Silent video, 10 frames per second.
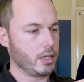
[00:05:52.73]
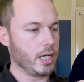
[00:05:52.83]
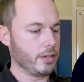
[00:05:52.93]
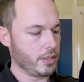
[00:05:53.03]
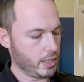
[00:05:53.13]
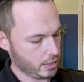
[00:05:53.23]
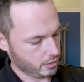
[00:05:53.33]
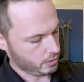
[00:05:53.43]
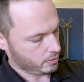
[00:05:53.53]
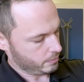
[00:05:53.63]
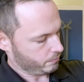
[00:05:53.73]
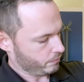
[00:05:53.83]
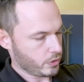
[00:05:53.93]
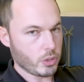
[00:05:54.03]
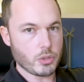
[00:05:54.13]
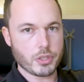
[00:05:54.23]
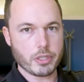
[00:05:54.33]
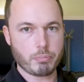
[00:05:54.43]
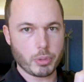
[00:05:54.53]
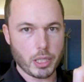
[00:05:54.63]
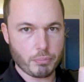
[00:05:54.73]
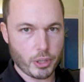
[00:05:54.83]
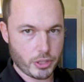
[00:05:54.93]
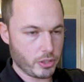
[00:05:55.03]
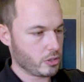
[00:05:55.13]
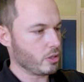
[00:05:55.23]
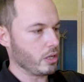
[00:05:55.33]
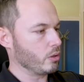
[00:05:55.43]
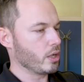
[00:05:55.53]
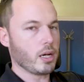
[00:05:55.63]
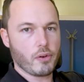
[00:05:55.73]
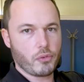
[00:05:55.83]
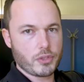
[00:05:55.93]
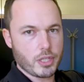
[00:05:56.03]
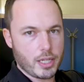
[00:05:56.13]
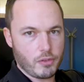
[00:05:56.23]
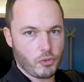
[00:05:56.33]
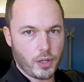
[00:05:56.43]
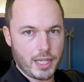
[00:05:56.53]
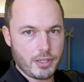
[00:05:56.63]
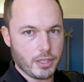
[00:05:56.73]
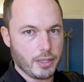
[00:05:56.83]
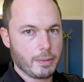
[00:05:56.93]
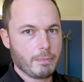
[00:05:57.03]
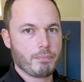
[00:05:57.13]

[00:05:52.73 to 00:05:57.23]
and then use this blood pressure style cuff to inflate it.